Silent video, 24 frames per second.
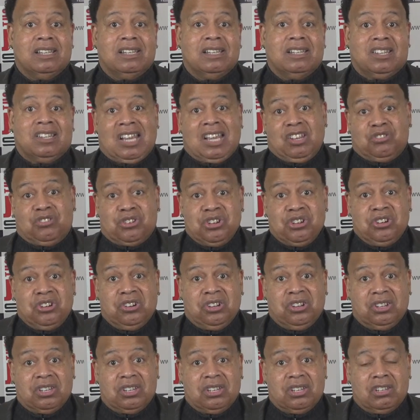Tastes
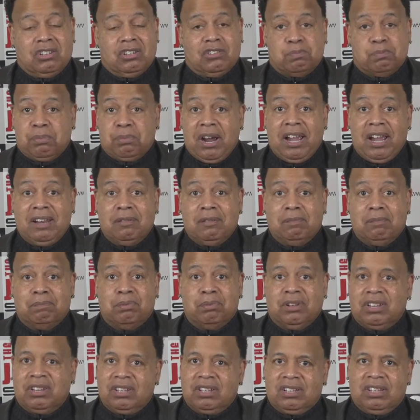good, Sprite,
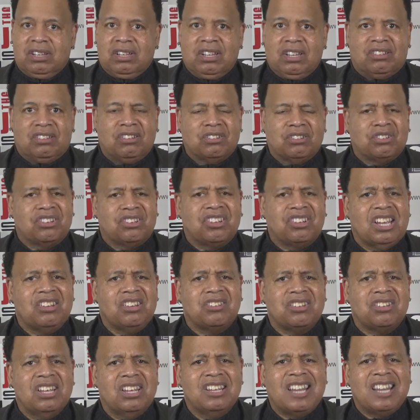but does it
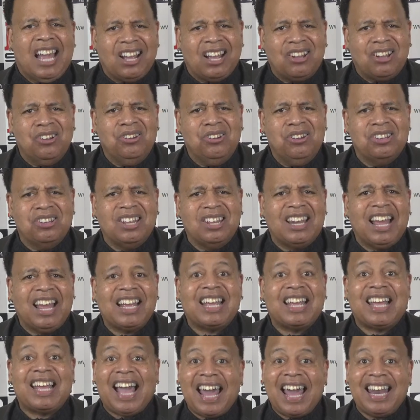taste that good that I
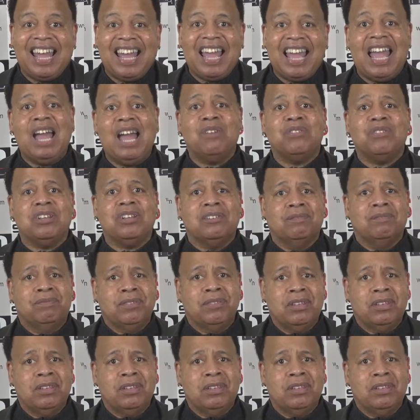gotta have it?